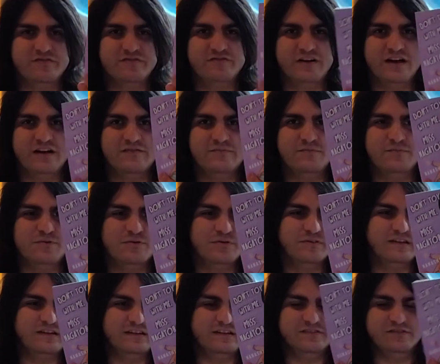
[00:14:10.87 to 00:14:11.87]
5 more
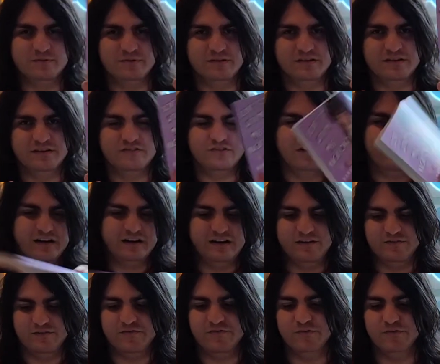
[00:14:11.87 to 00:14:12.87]
that need to release so I can
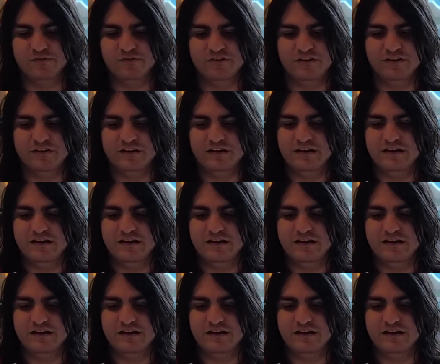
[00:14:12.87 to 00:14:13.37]
have the full set.